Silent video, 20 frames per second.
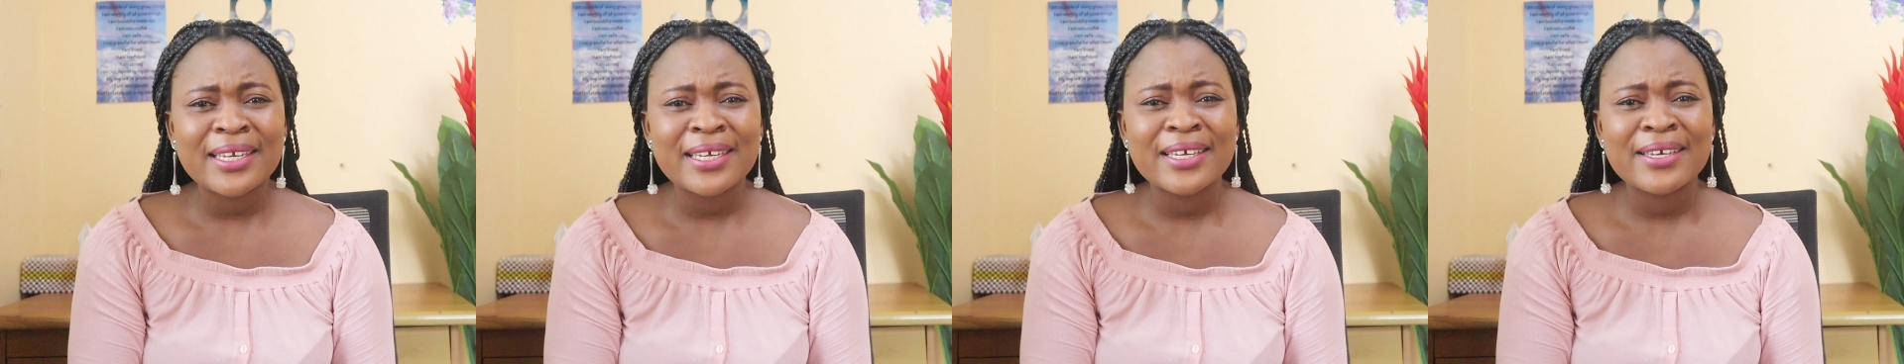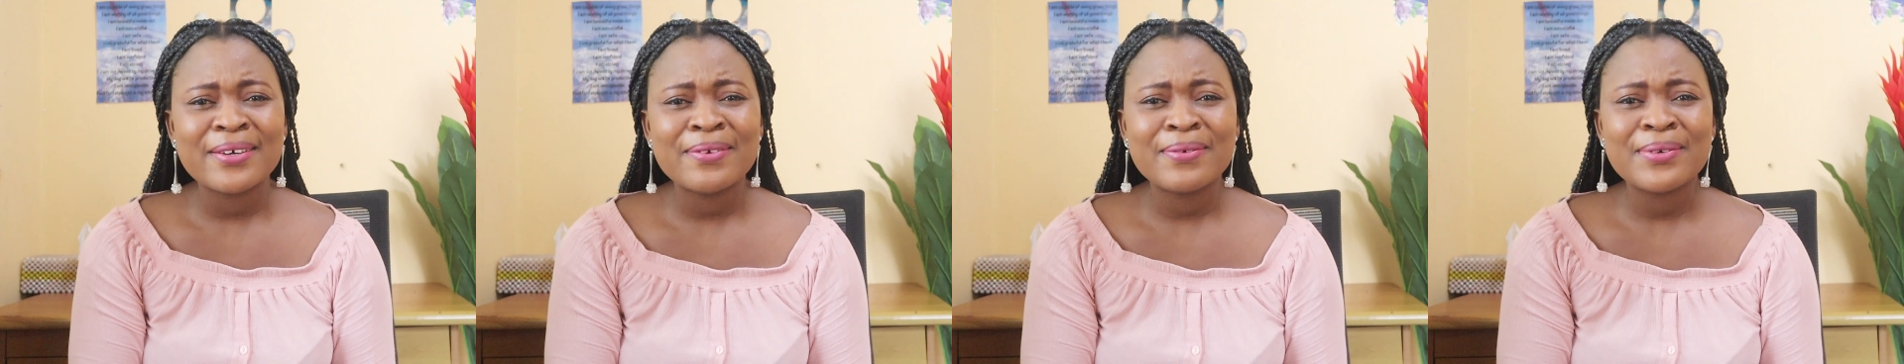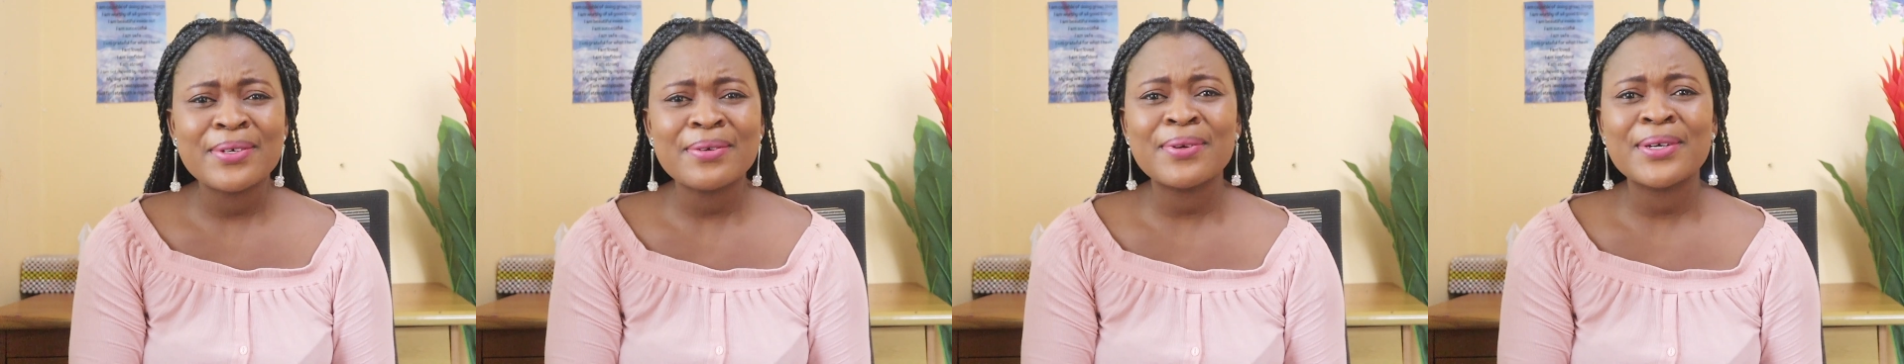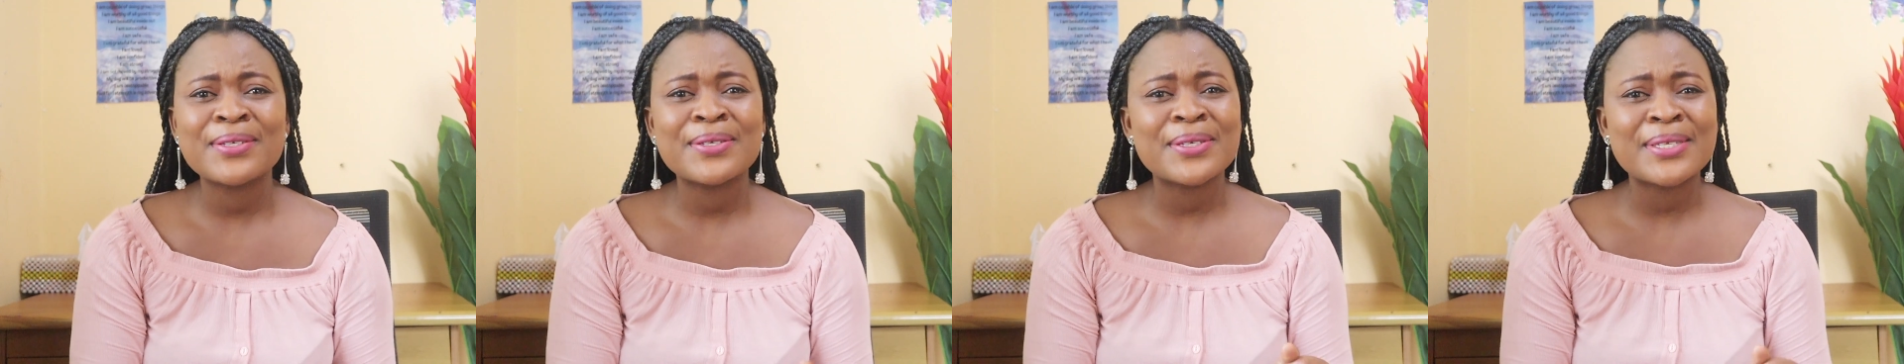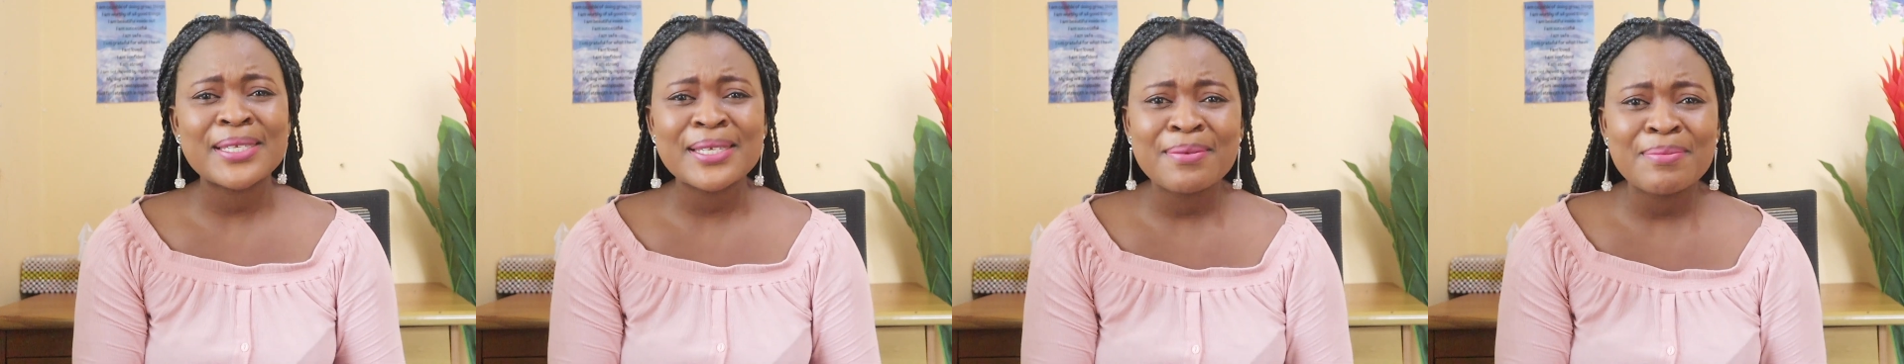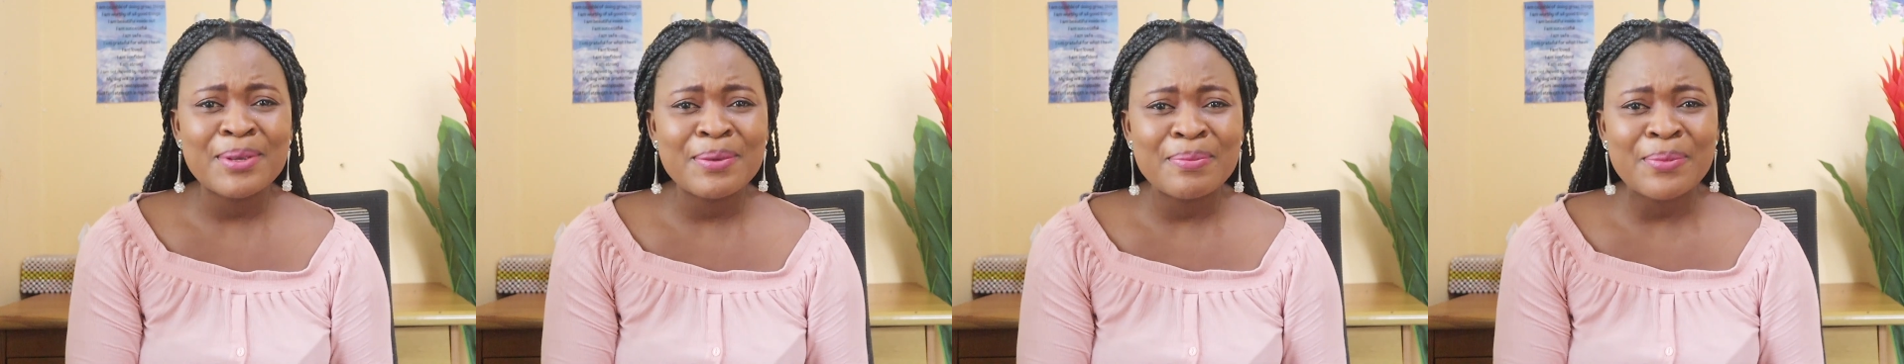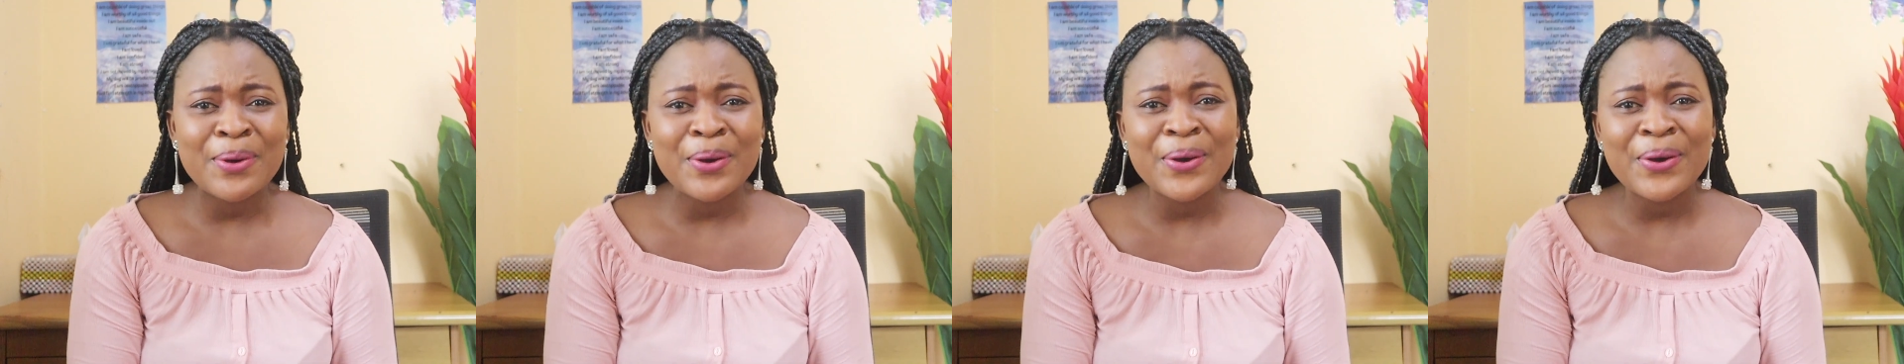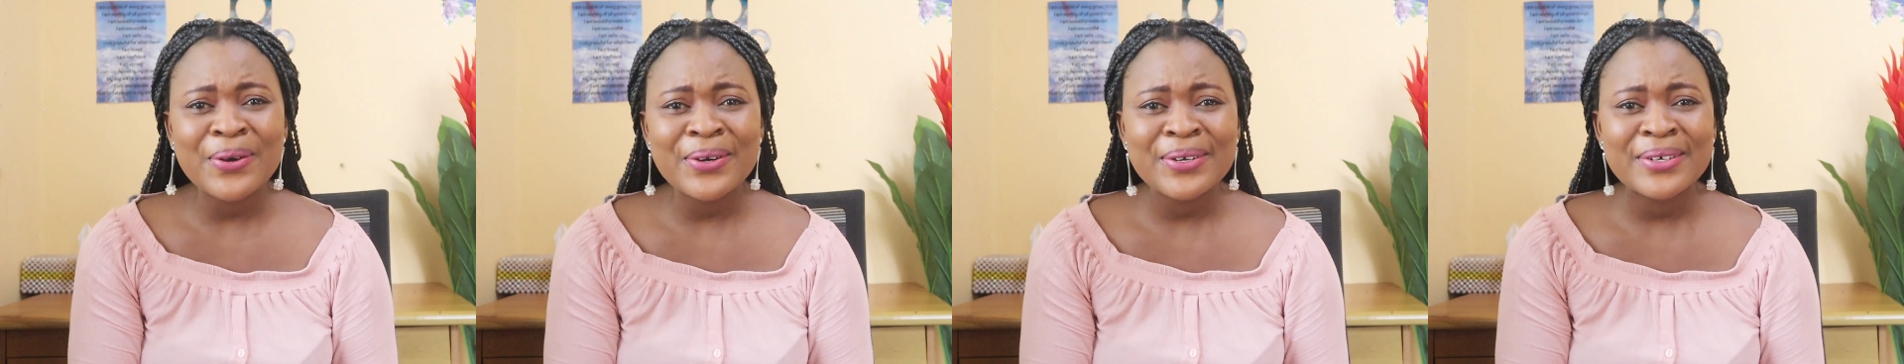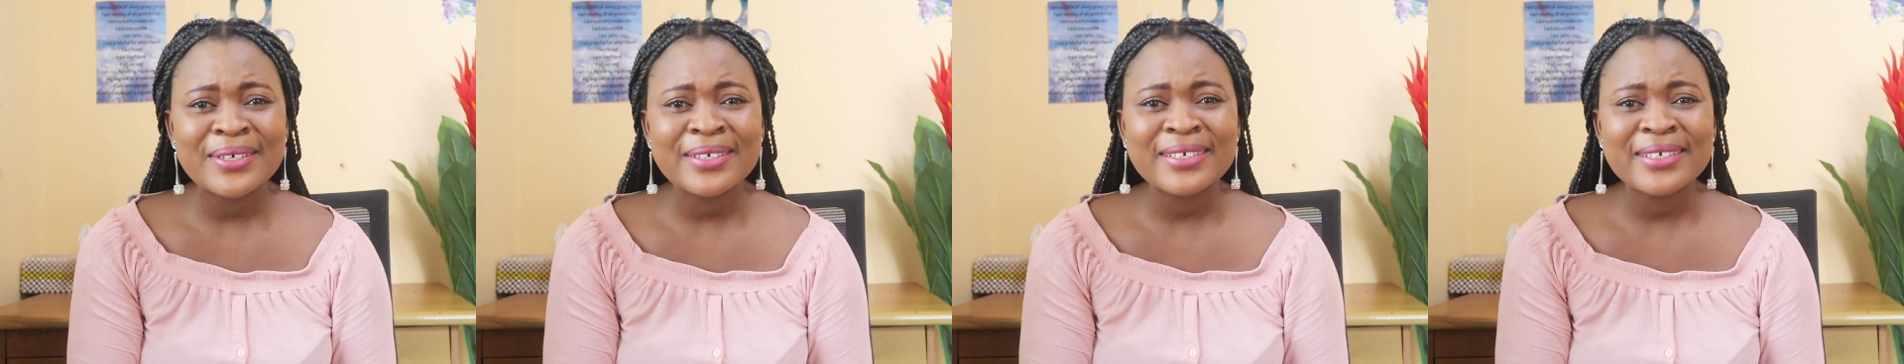Do you want to see me more?